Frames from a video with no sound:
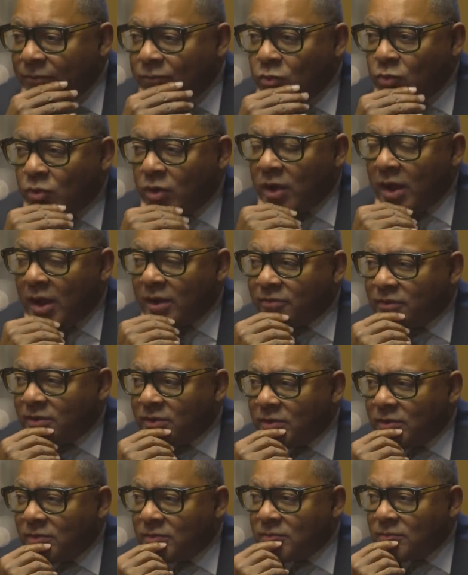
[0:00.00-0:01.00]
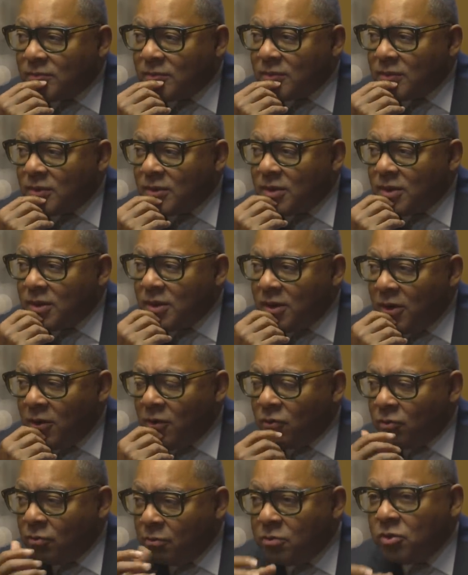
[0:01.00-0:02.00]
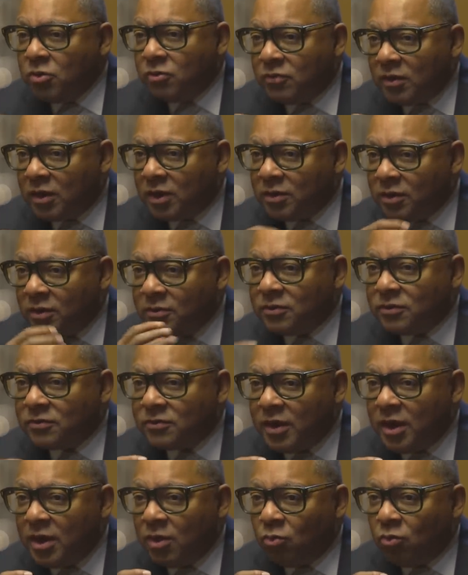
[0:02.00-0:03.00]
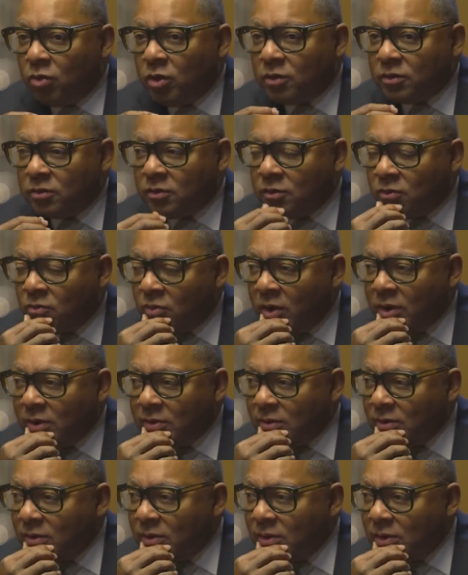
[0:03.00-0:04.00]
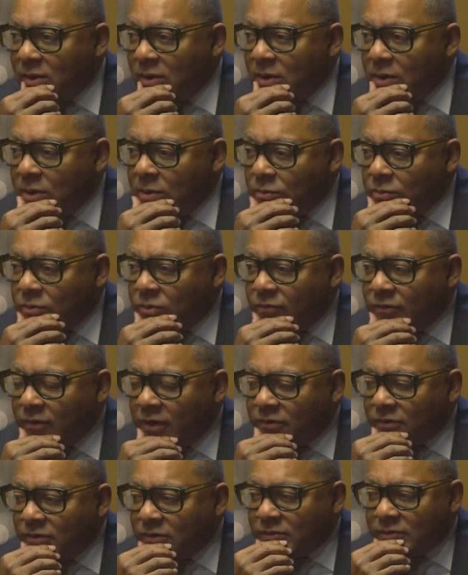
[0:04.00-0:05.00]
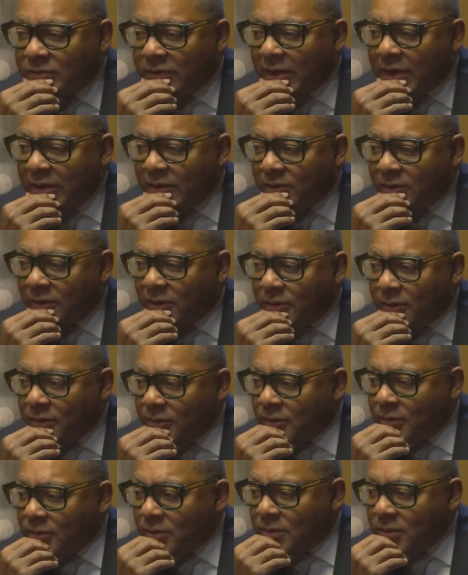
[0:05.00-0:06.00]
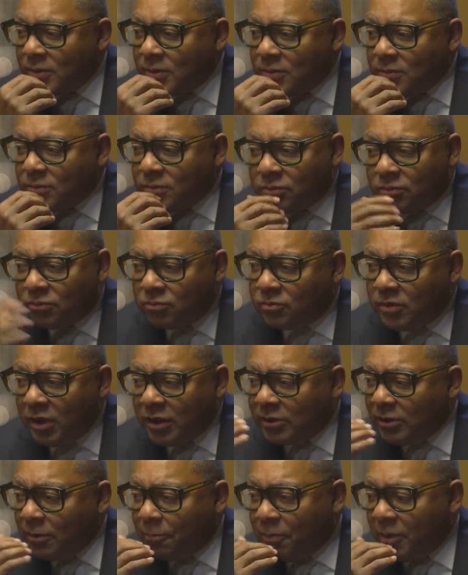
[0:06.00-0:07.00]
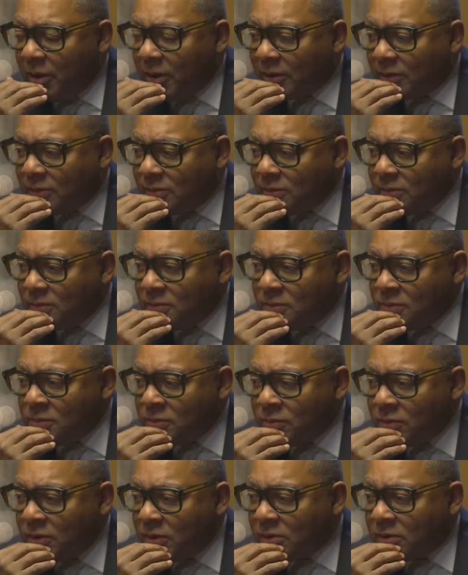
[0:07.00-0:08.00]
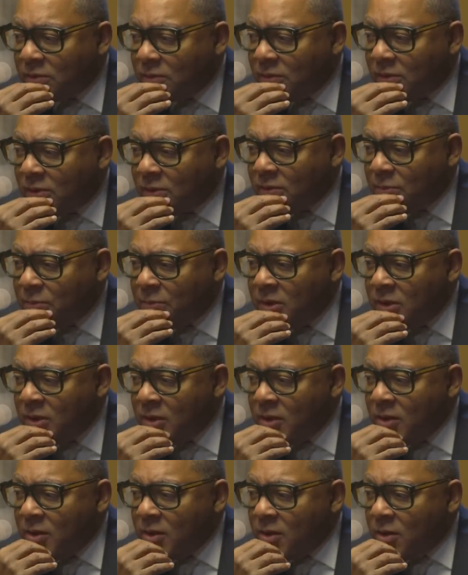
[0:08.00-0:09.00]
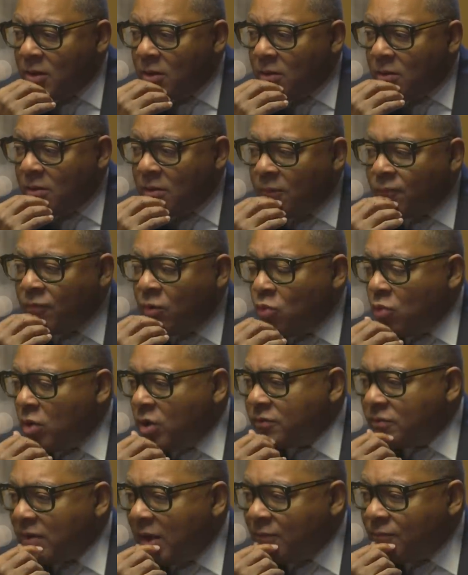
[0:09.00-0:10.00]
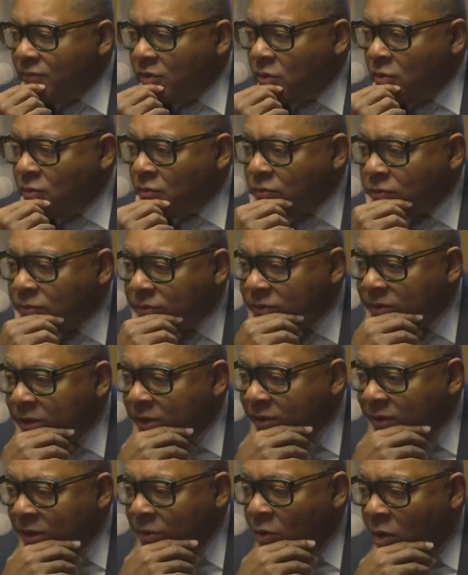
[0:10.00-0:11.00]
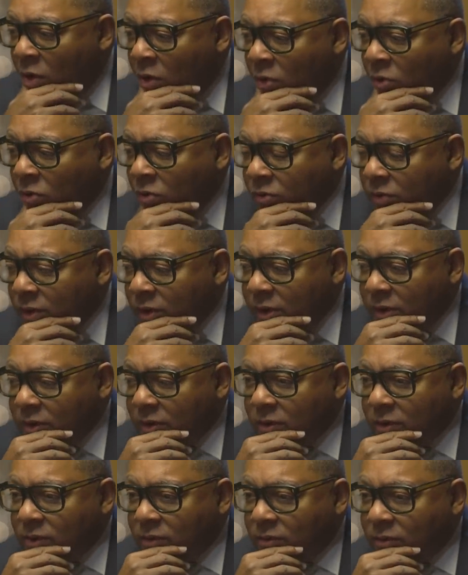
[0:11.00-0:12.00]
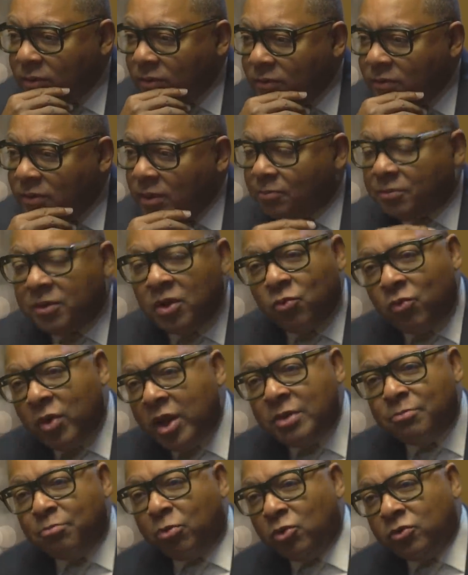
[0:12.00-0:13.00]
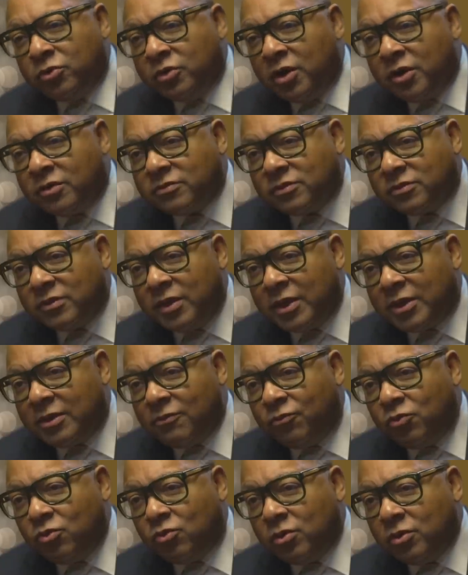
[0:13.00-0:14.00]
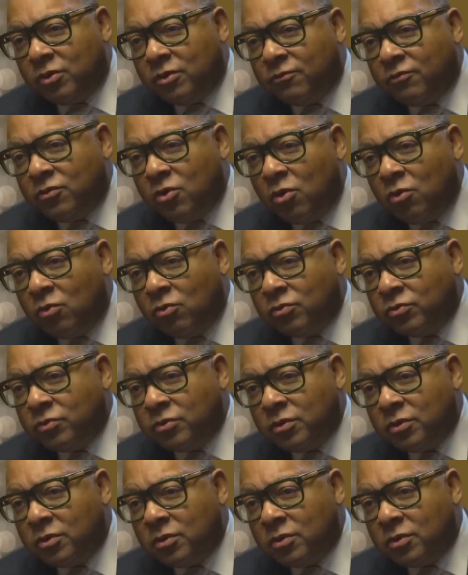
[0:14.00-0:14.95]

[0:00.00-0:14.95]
if you could actually hear the music and understand what the great musicians like, uh, you take your pick and you know it could it could be of the ones I've known. They they were all dipped in rainbow dust. Like if you could have known